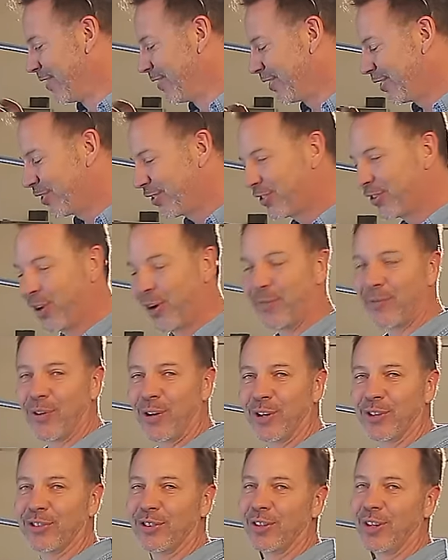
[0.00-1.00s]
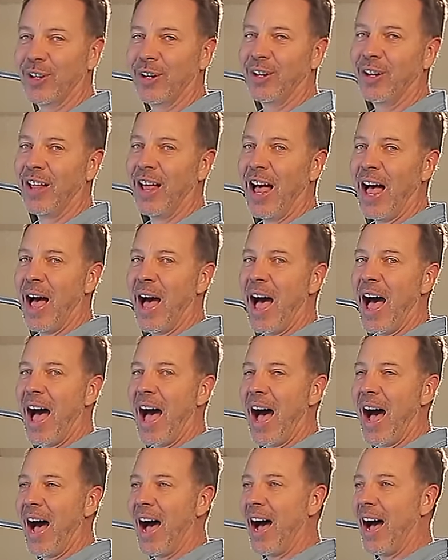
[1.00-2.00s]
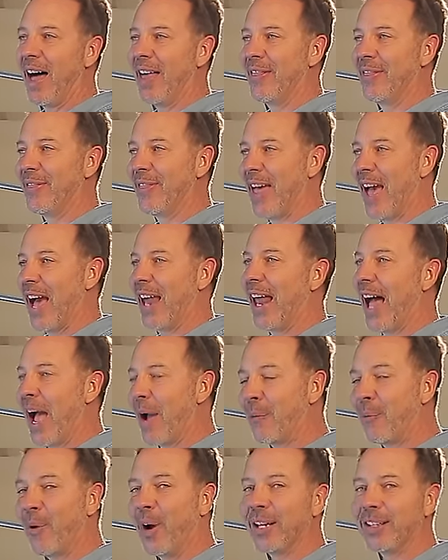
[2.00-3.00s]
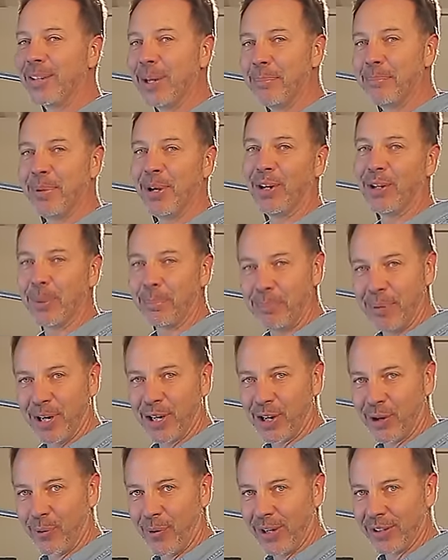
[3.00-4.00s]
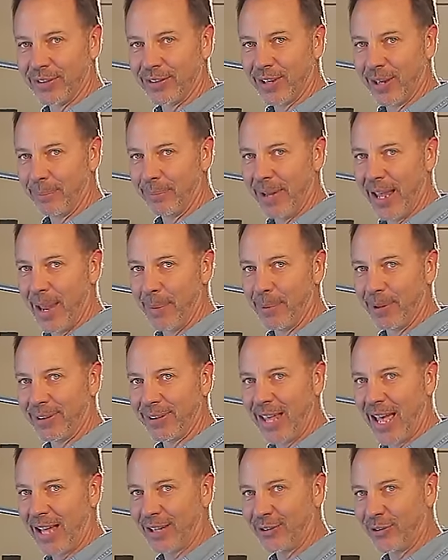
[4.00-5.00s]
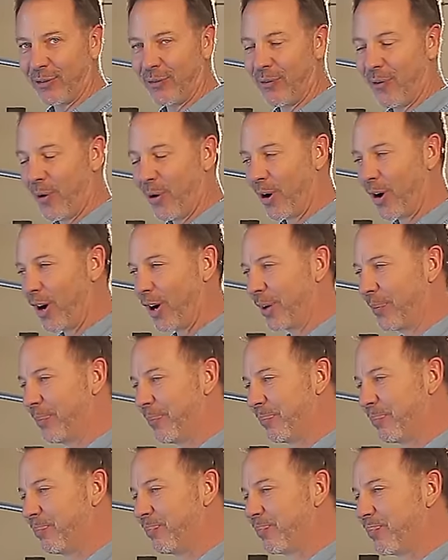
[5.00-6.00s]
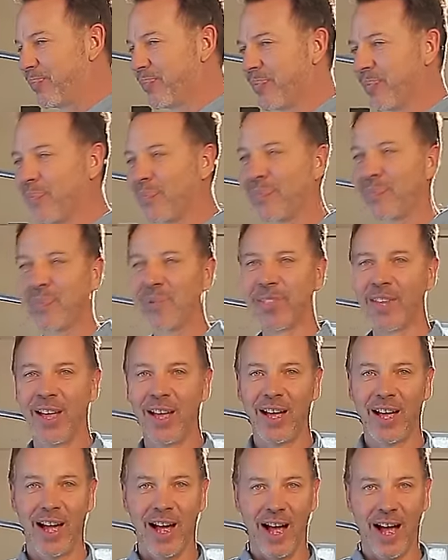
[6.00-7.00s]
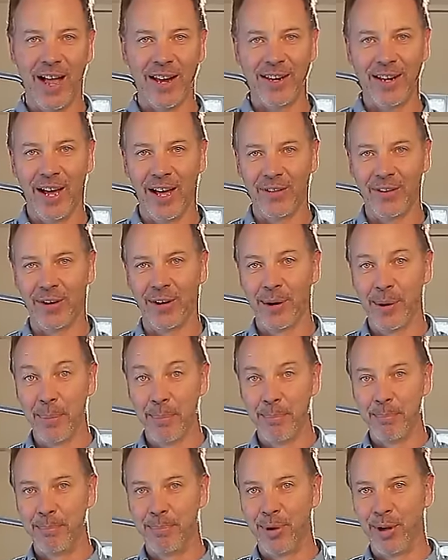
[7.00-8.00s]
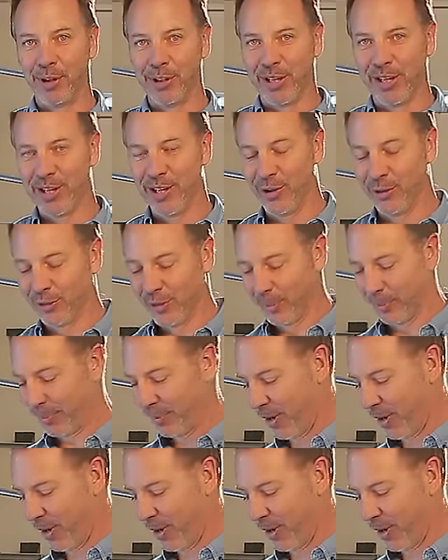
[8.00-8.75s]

so versatile that I want to build a bigger one someday, but that's for another build it, use it